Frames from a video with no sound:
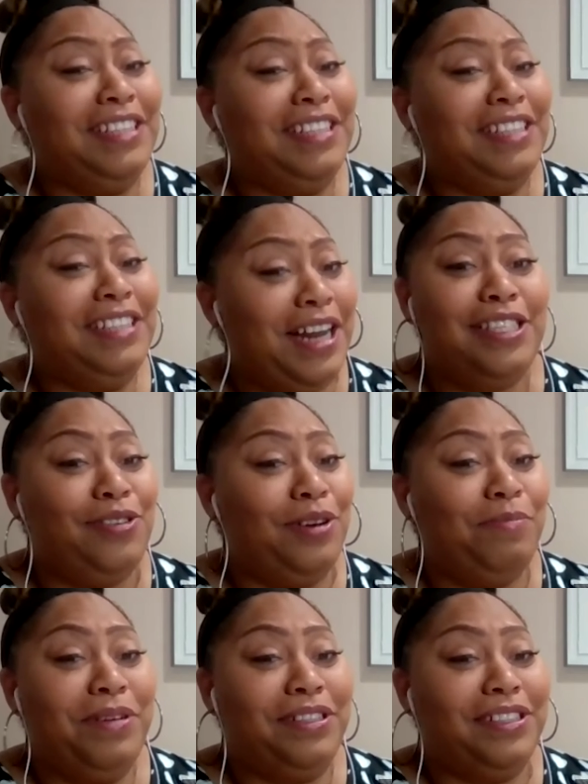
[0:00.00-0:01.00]
I've seen I
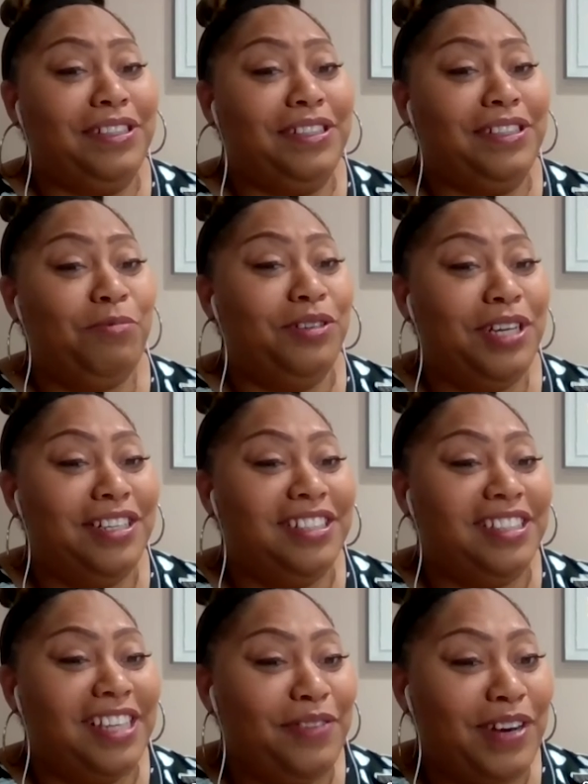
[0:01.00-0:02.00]
saw the pictures of what New
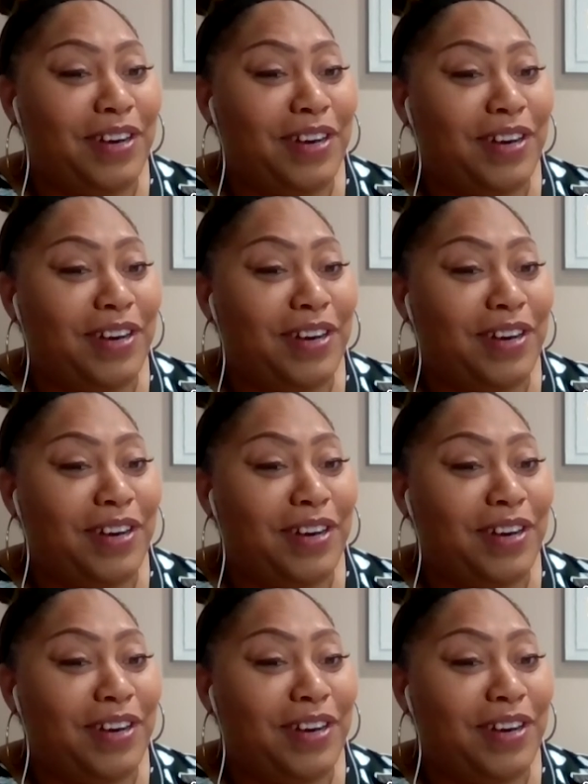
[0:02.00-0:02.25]
so, Year's